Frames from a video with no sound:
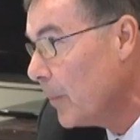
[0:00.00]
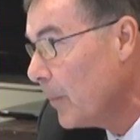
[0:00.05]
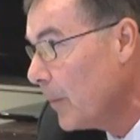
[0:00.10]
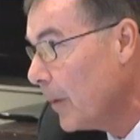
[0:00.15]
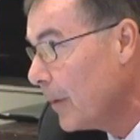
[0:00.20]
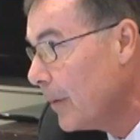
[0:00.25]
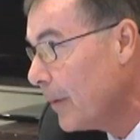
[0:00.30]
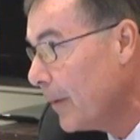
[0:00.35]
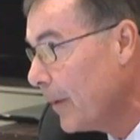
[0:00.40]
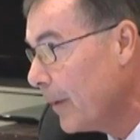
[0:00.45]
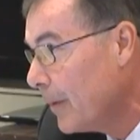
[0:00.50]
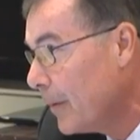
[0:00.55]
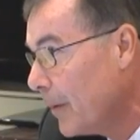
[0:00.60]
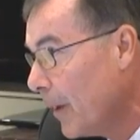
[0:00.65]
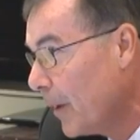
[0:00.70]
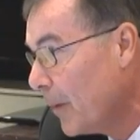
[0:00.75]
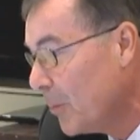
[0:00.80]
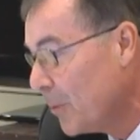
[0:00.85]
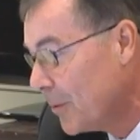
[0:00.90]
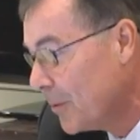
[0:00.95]
That they
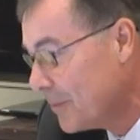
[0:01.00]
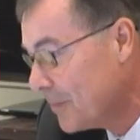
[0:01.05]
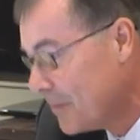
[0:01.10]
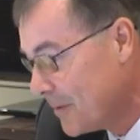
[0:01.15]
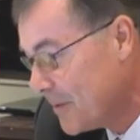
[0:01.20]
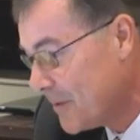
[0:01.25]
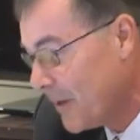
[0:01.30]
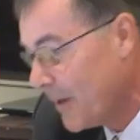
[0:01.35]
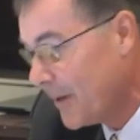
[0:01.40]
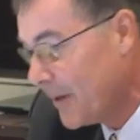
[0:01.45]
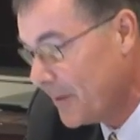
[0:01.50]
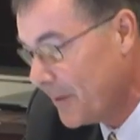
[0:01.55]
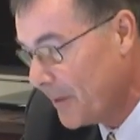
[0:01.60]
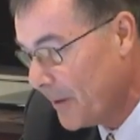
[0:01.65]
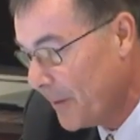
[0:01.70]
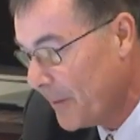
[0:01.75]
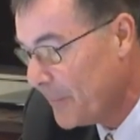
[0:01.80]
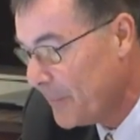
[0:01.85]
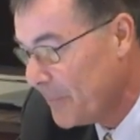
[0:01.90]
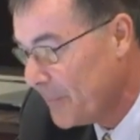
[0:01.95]
would say,
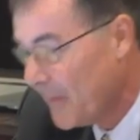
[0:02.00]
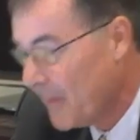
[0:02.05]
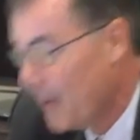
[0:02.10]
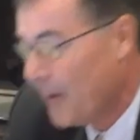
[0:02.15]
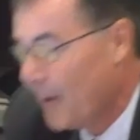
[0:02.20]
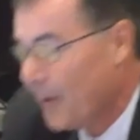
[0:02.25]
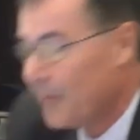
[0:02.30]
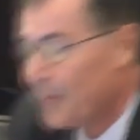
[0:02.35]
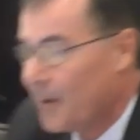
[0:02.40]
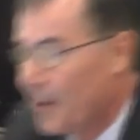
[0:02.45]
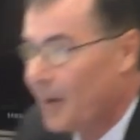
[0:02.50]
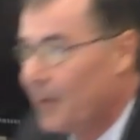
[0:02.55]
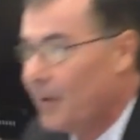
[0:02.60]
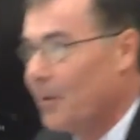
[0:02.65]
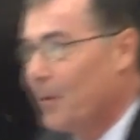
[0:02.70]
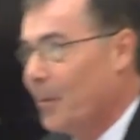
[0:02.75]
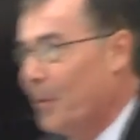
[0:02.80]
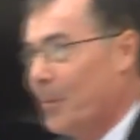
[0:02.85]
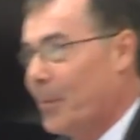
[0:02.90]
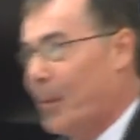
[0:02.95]
okay, you go
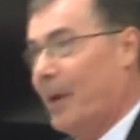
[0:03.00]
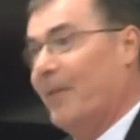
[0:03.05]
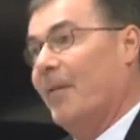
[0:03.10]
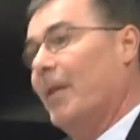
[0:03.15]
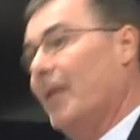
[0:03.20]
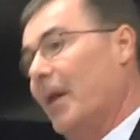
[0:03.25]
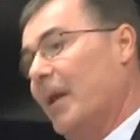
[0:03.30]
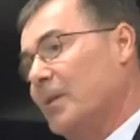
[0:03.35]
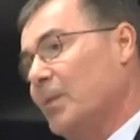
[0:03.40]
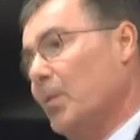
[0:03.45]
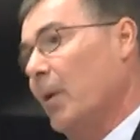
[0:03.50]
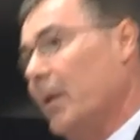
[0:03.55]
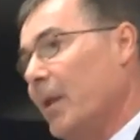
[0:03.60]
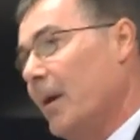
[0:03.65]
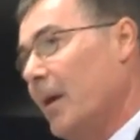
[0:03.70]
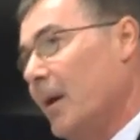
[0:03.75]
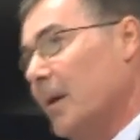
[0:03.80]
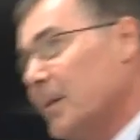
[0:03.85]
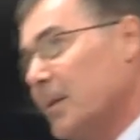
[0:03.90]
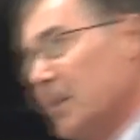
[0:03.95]
private. And that's why they
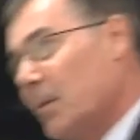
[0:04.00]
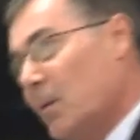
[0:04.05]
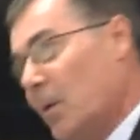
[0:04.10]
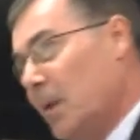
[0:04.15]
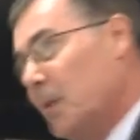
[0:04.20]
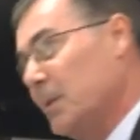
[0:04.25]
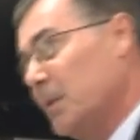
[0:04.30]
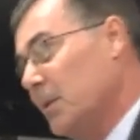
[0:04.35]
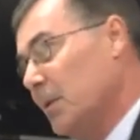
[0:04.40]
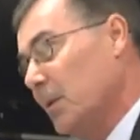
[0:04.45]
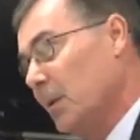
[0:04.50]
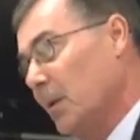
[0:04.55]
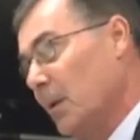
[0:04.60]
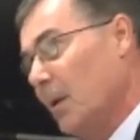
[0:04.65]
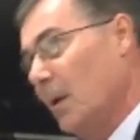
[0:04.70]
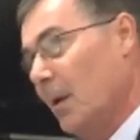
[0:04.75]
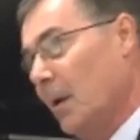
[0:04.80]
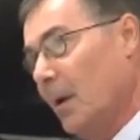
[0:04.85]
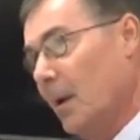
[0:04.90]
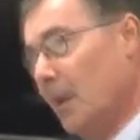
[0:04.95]
asked the question.
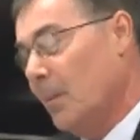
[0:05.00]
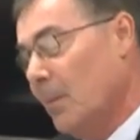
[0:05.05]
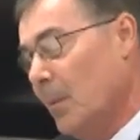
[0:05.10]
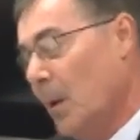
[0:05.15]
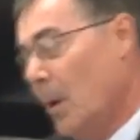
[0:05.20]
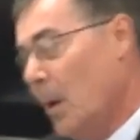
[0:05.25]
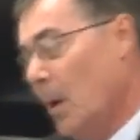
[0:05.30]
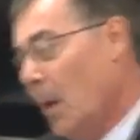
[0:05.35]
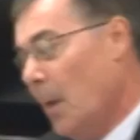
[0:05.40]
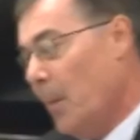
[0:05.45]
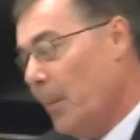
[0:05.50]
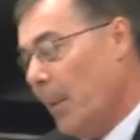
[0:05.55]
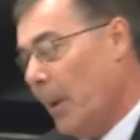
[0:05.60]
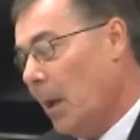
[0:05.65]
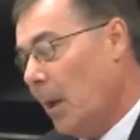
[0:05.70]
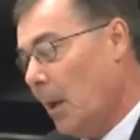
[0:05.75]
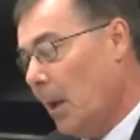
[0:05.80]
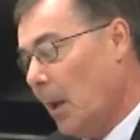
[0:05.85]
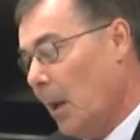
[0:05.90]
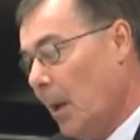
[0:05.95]
But
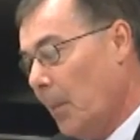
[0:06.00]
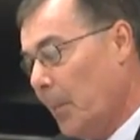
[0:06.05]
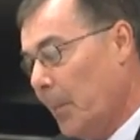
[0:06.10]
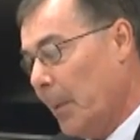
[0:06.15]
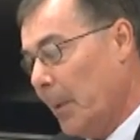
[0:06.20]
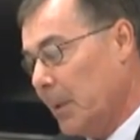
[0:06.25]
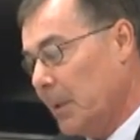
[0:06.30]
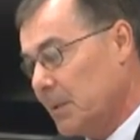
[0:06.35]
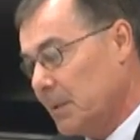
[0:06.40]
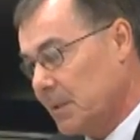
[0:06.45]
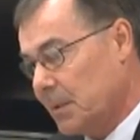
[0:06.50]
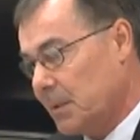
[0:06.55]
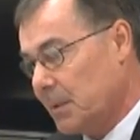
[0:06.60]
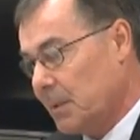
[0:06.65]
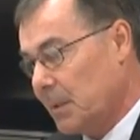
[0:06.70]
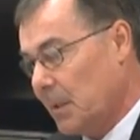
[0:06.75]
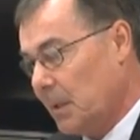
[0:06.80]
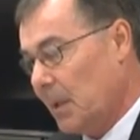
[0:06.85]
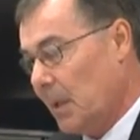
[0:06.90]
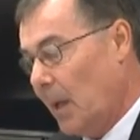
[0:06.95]

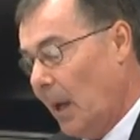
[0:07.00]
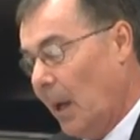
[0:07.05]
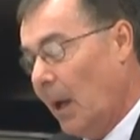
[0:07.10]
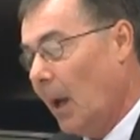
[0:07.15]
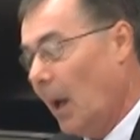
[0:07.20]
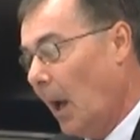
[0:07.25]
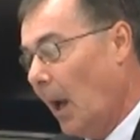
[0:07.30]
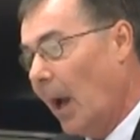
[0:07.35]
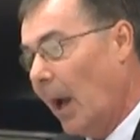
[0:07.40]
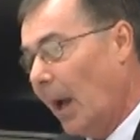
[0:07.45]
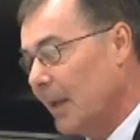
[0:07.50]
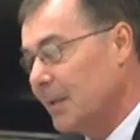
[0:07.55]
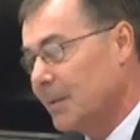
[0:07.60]
yeah, I